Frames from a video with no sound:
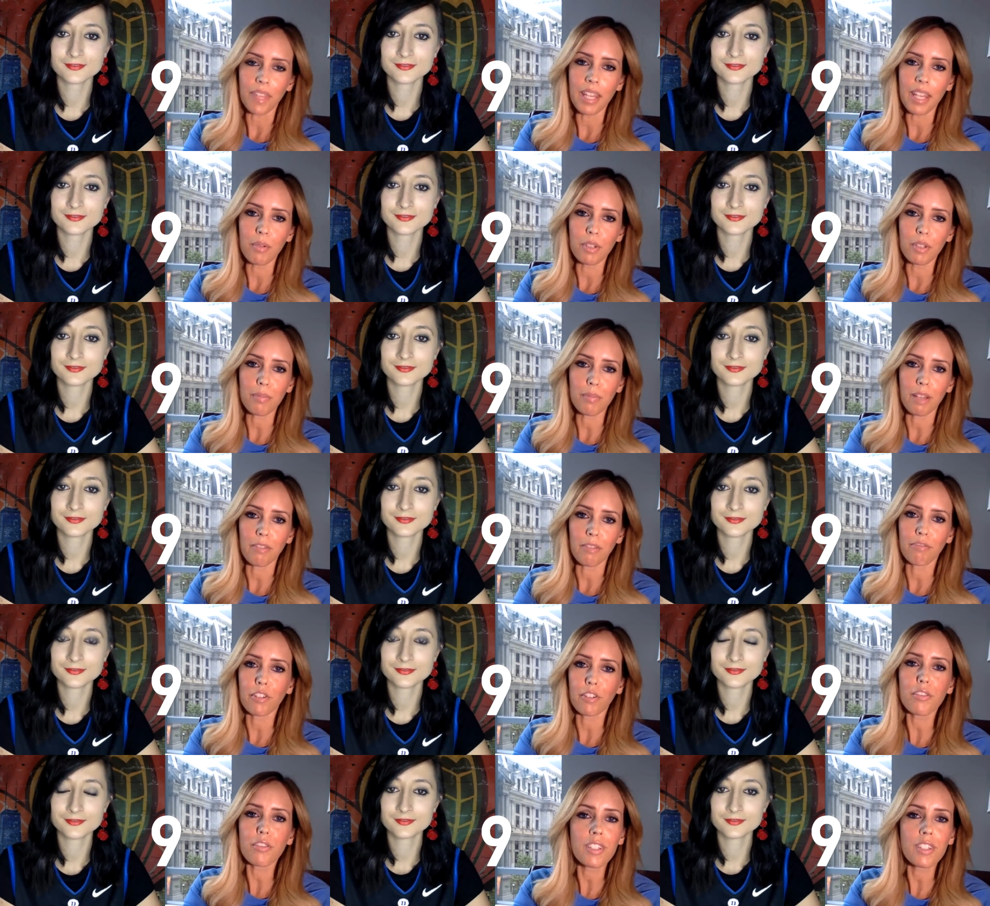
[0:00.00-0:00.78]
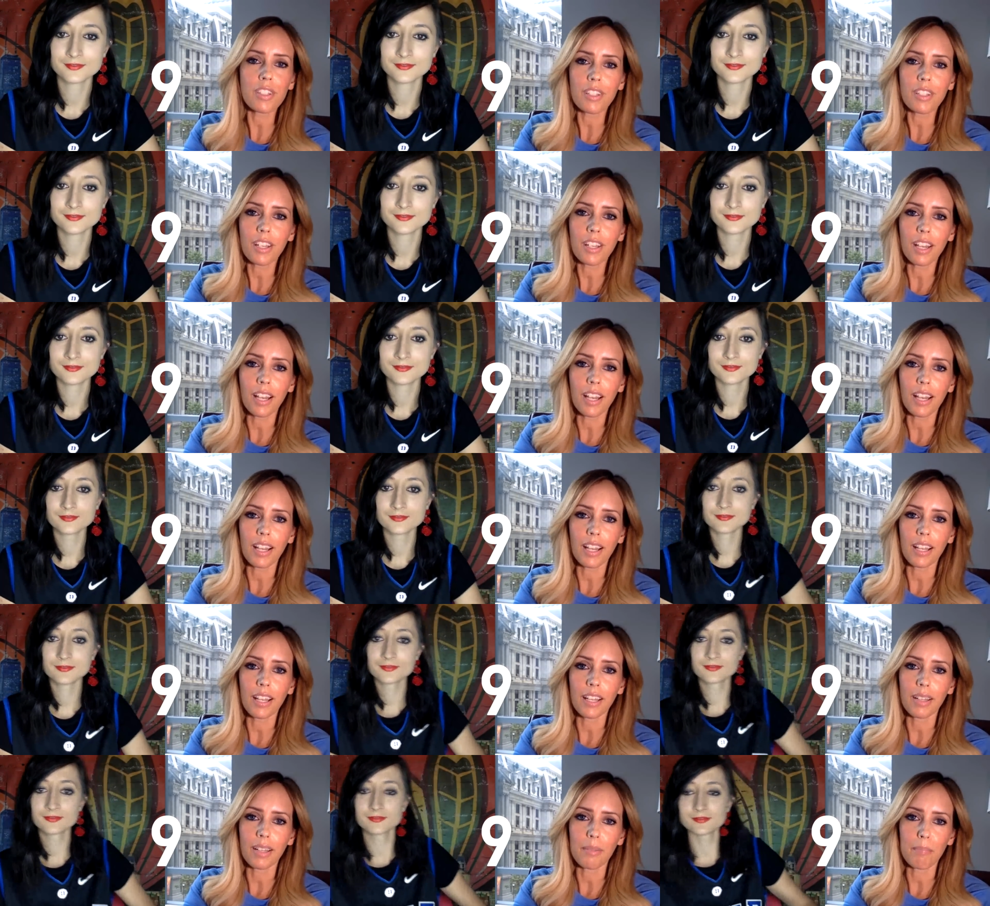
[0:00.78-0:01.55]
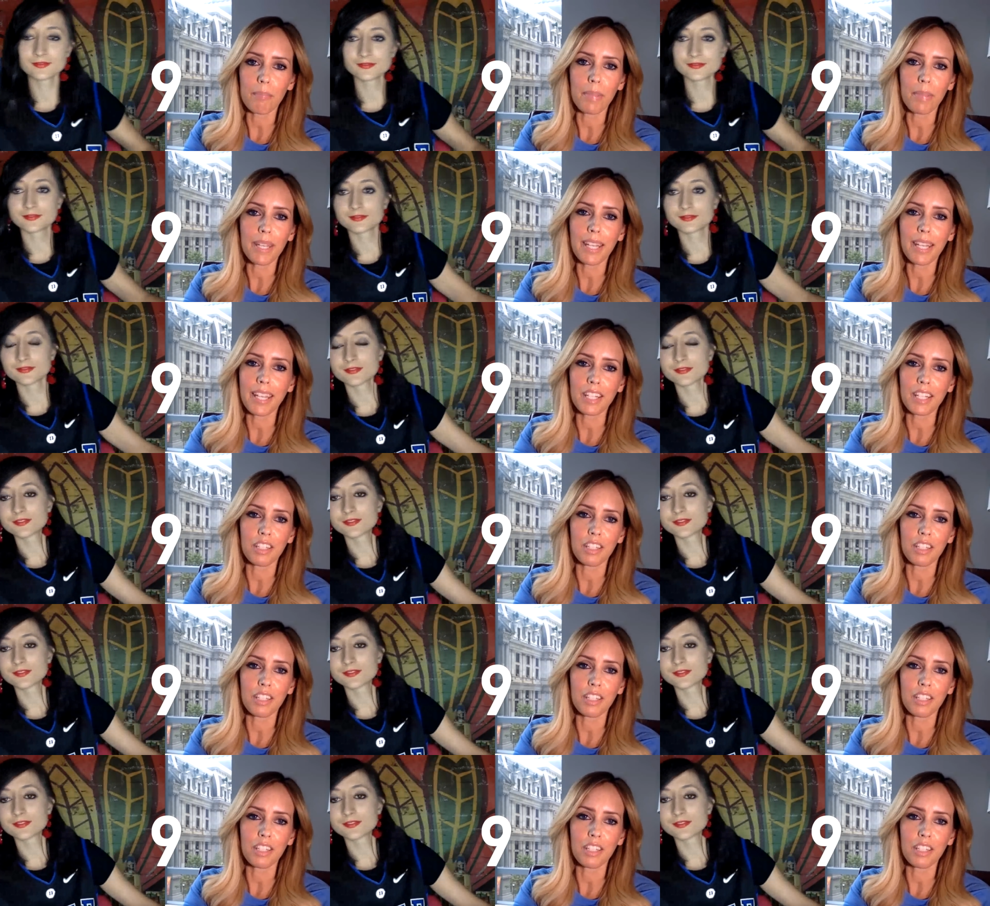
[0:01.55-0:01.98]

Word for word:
Speaker 1: He was my first, uh, big